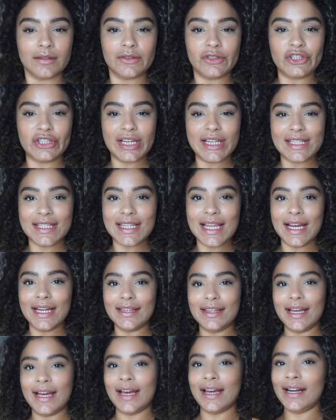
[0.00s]
Just
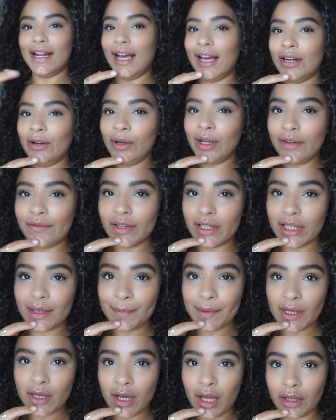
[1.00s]
like that. I don't have a
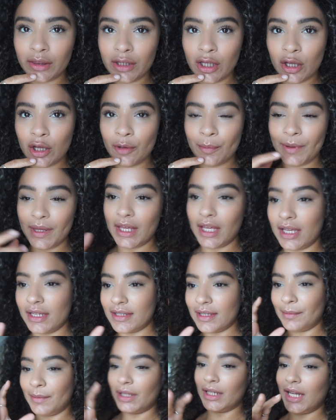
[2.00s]
lippy on though,
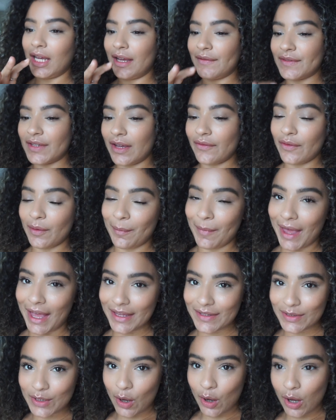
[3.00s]
because I'm gonna have to have a
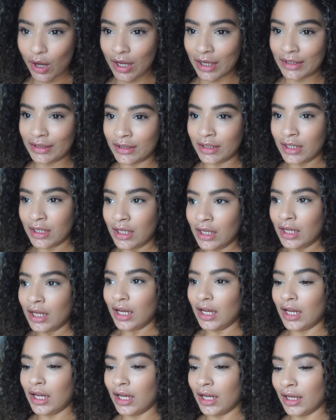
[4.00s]
mask on
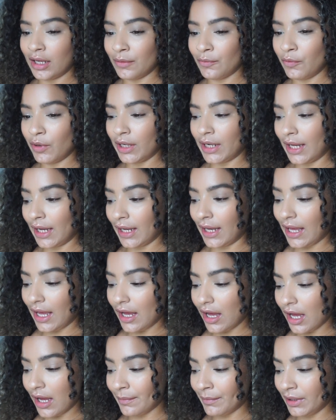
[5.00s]
when
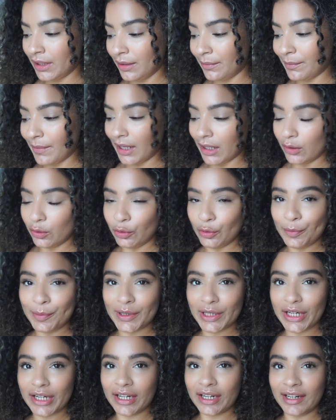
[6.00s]
I'm in my
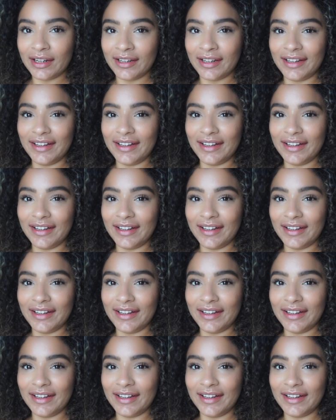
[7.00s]
Uber.